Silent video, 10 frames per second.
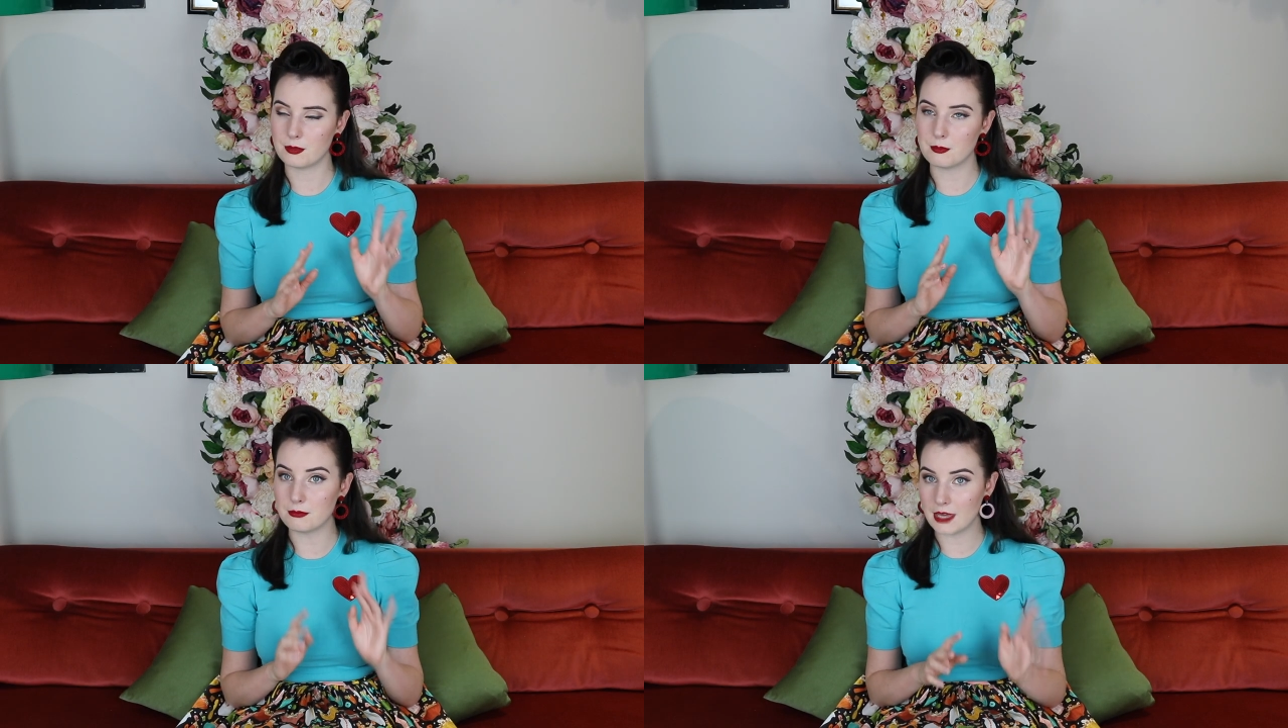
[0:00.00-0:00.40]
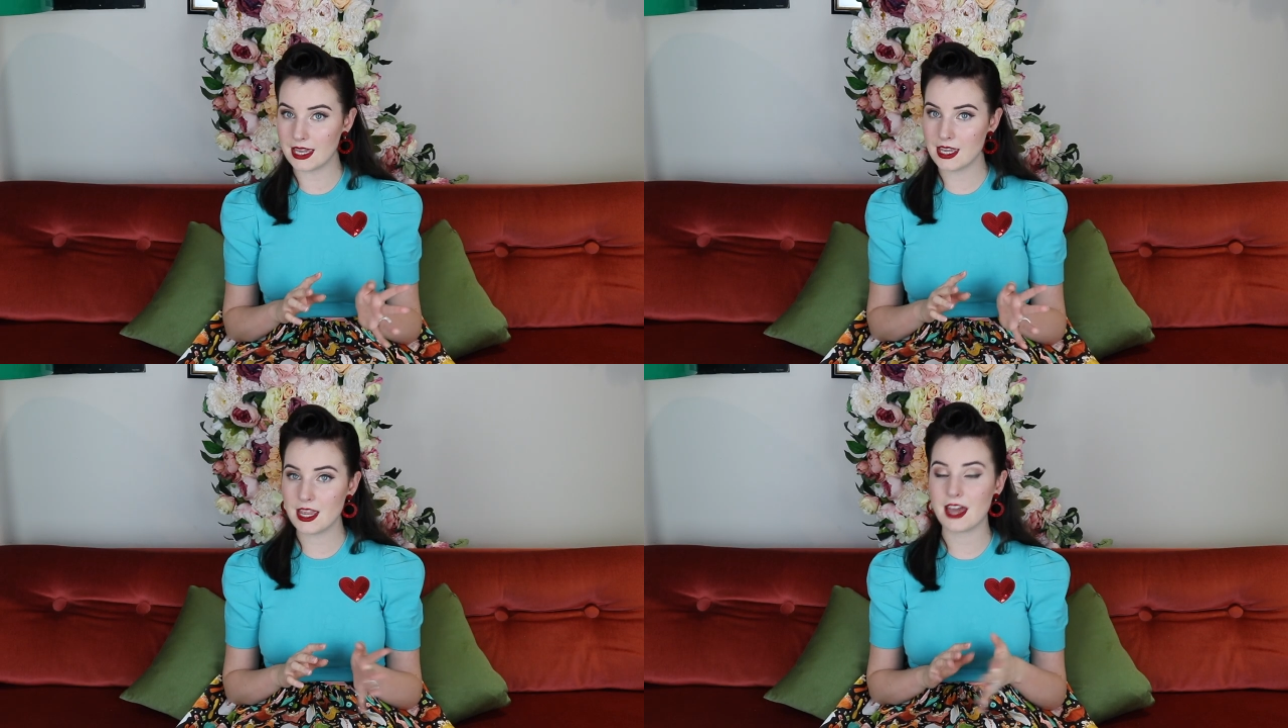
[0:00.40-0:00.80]

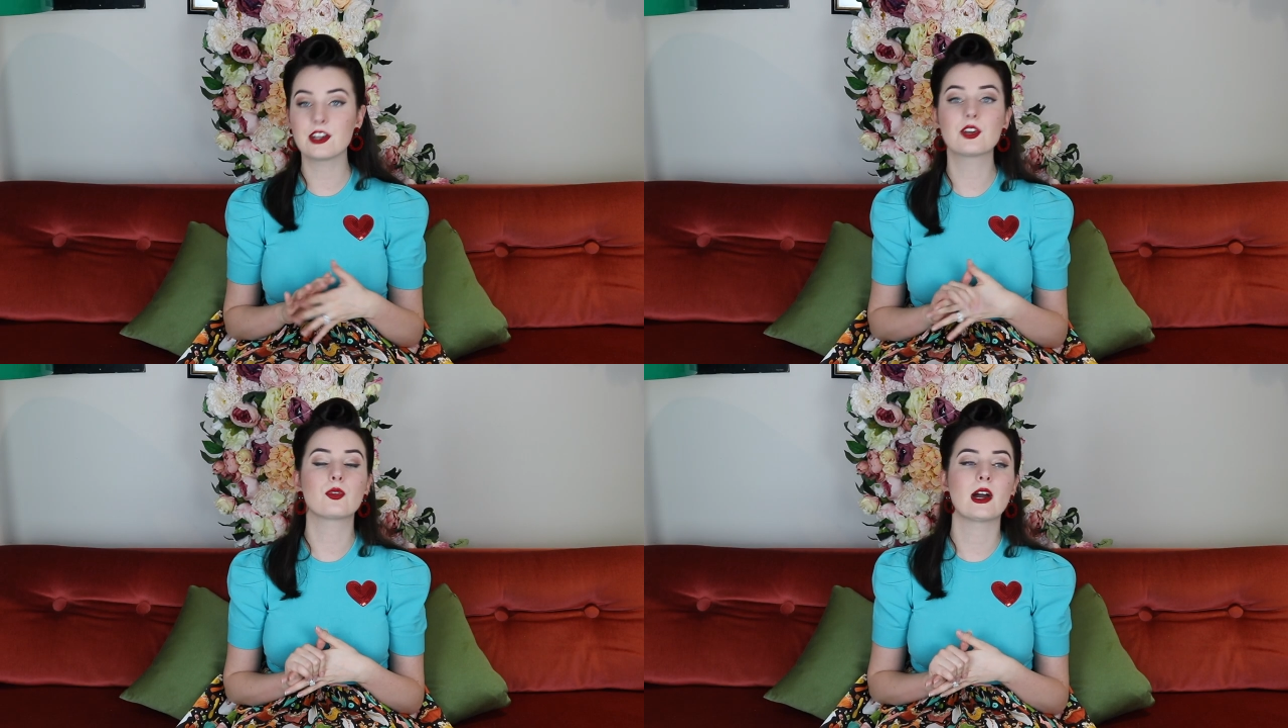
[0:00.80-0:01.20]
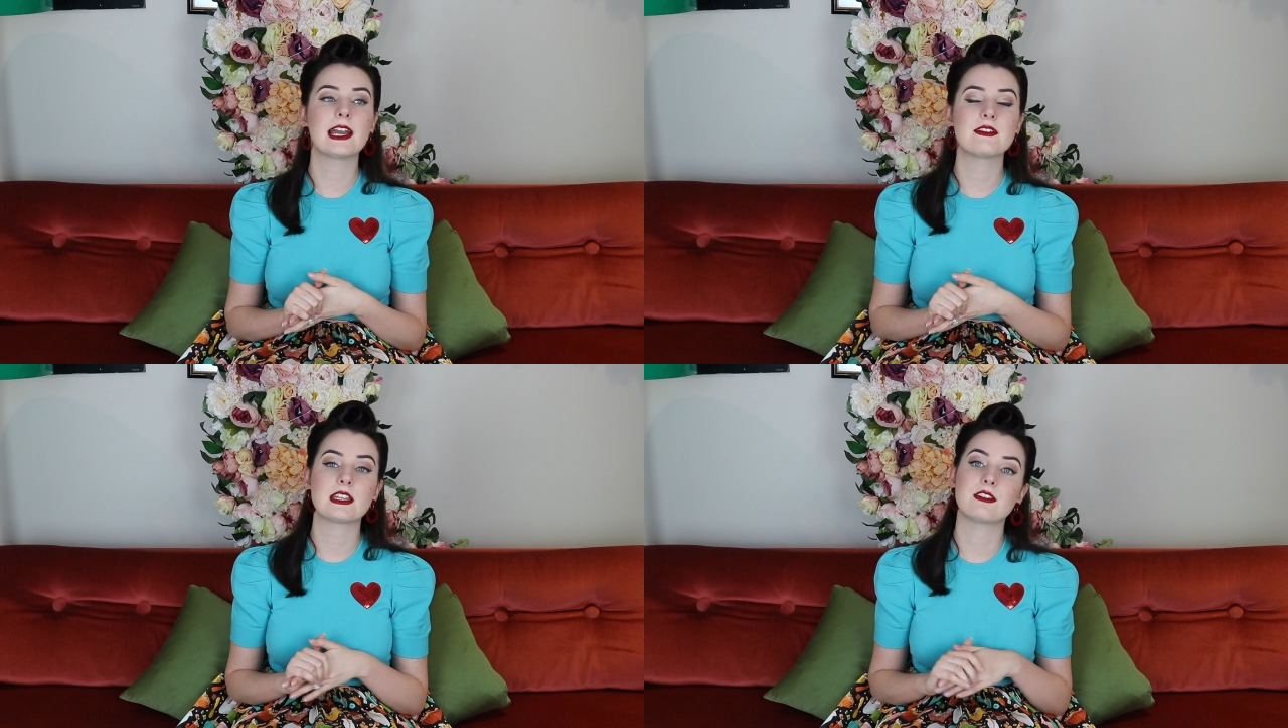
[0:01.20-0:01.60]
May and it
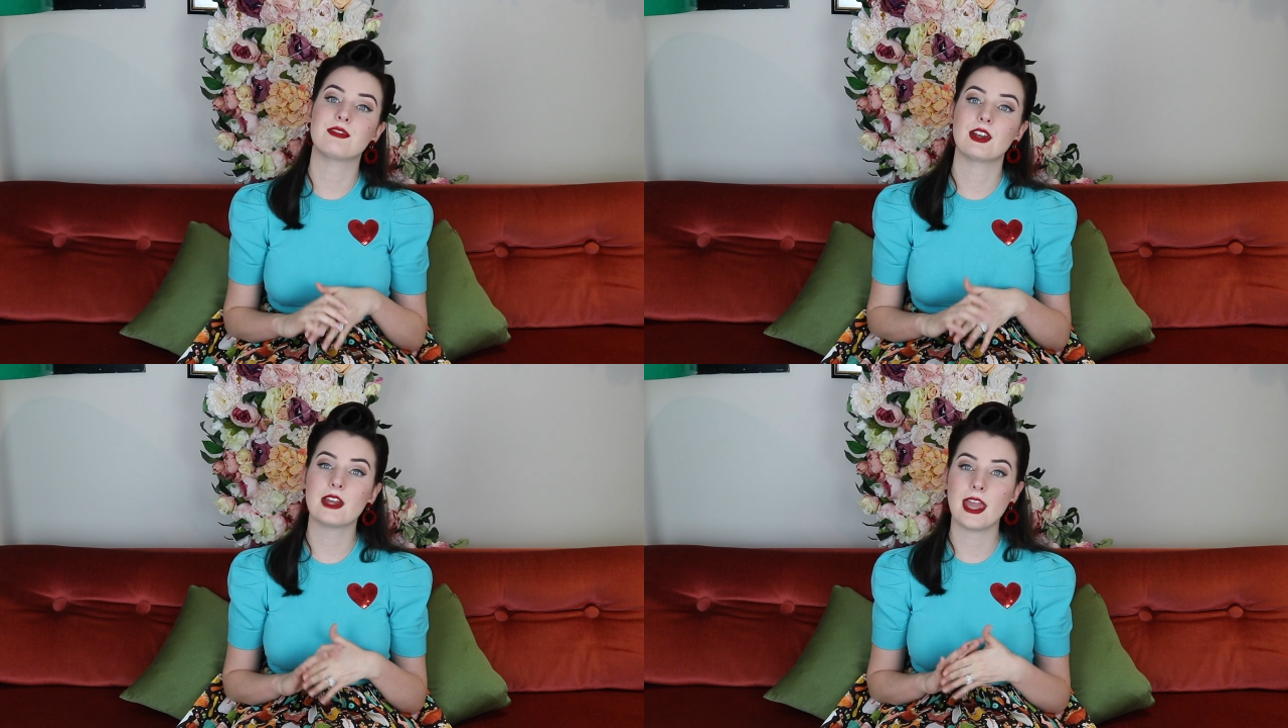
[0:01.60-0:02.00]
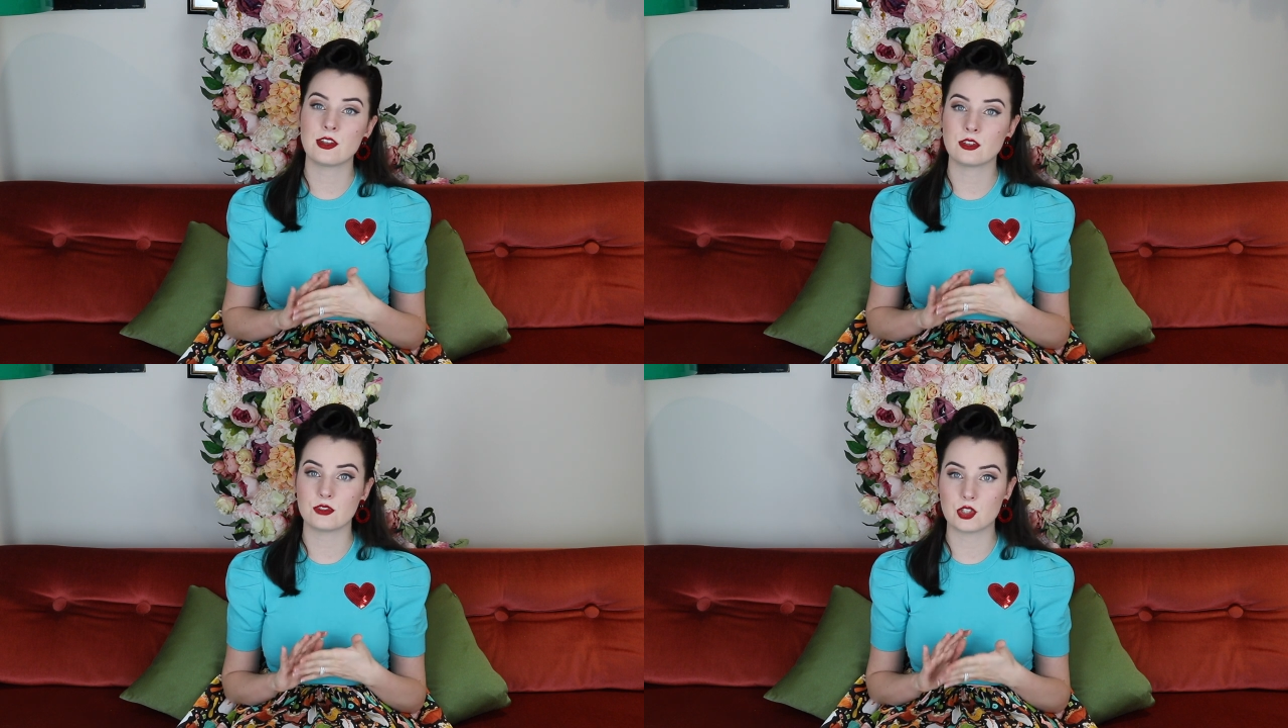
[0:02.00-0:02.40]
arrived at the very
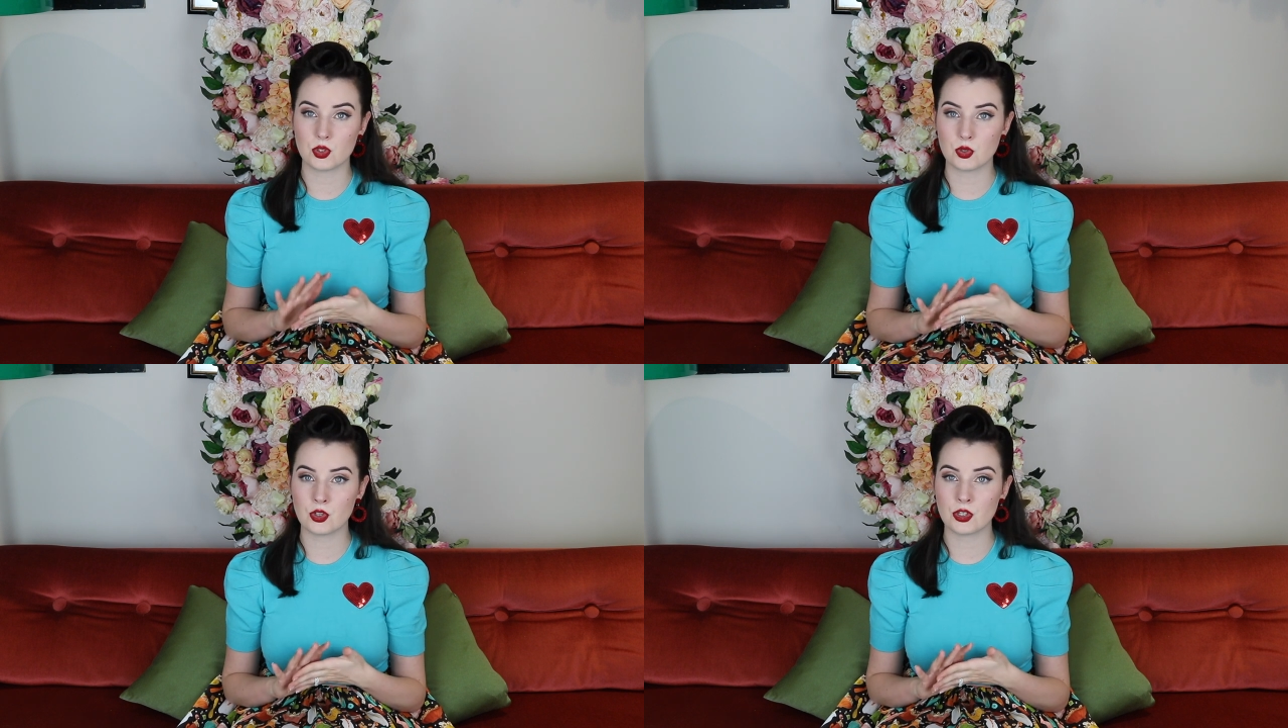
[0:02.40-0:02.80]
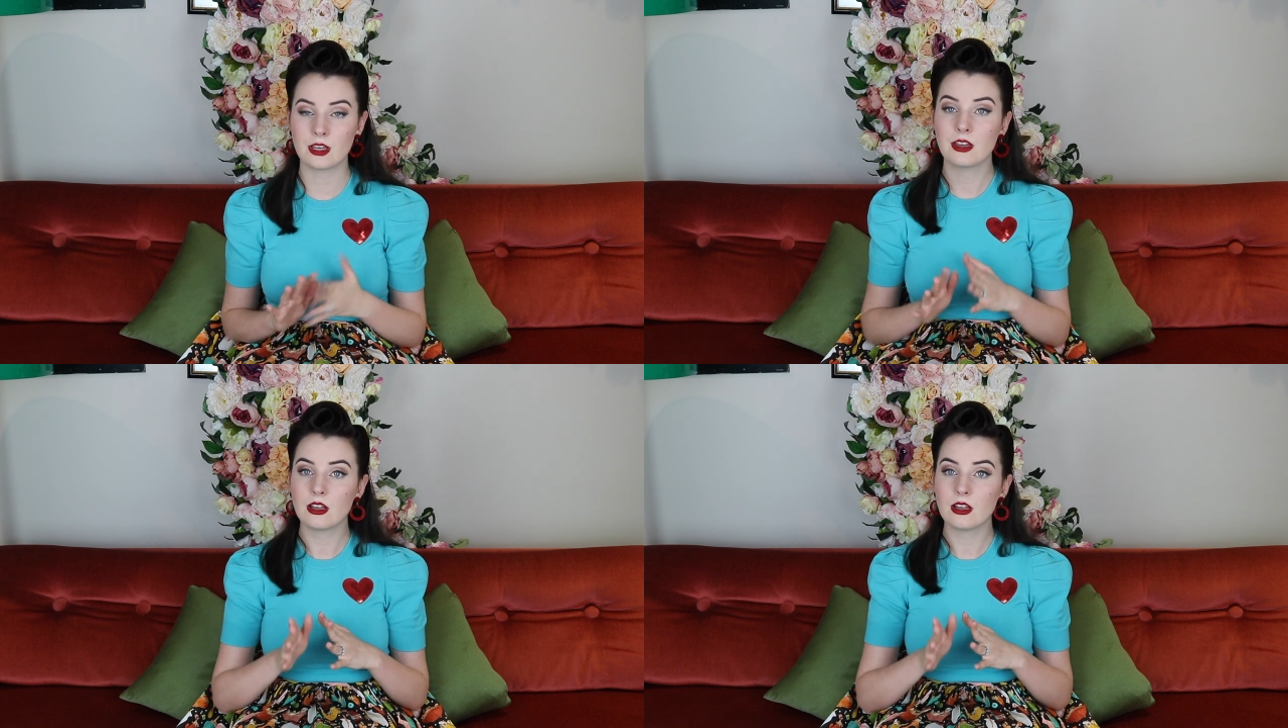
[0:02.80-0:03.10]
end of June.